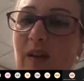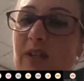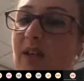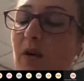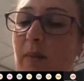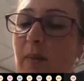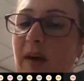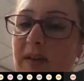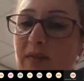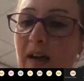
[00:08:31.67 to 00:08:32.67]
we didn't know about
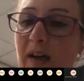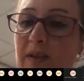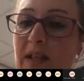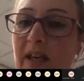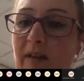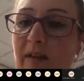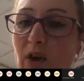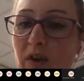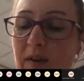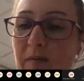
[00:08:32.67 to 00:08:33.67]
this virus a year
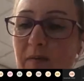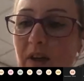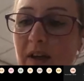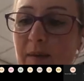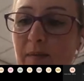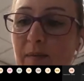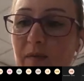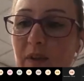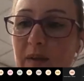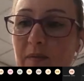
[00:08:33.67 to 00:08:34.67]
ago,
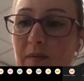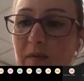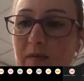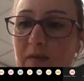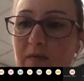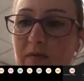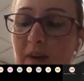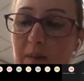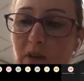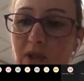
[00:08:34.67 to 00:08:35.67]
the
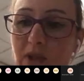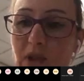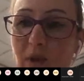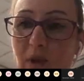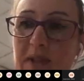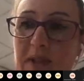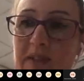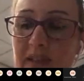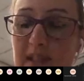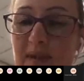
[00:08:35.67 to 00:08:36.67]
pharmaceutical companies, the
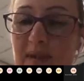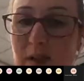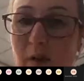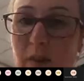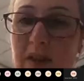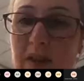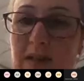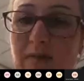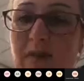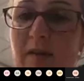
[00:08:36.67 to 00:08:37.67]
scientific companies
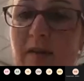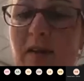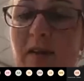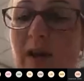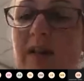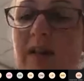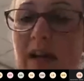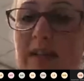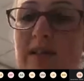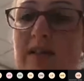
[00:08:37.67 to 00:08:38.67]
have very quickly
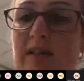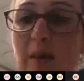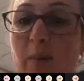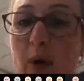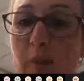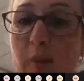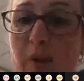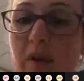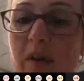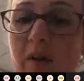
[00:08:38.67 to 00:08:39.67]
had to step up
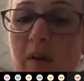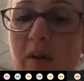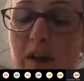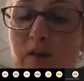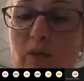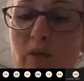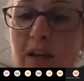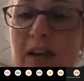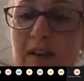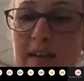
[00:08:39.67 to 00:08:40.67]
and
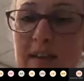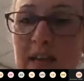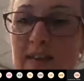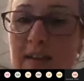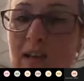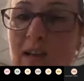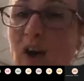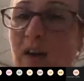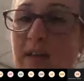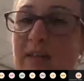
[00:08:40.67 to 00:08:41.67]
create these assays. A lot
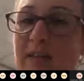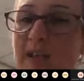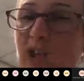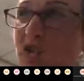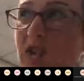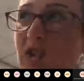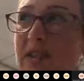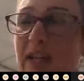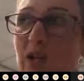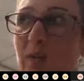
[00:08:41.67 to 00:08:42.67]
of these assays usually
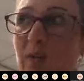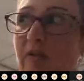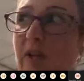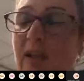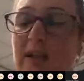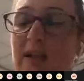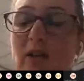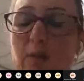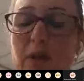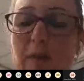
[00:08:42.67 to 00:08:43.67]
take 2 or 3 years to
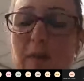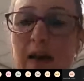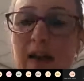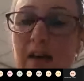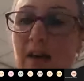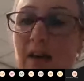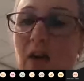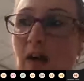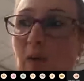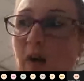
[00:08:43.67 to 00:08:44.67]
come to market,
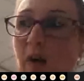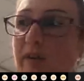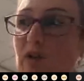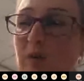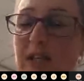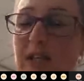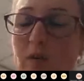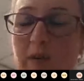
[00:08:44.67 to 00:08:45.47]
whereas some of these were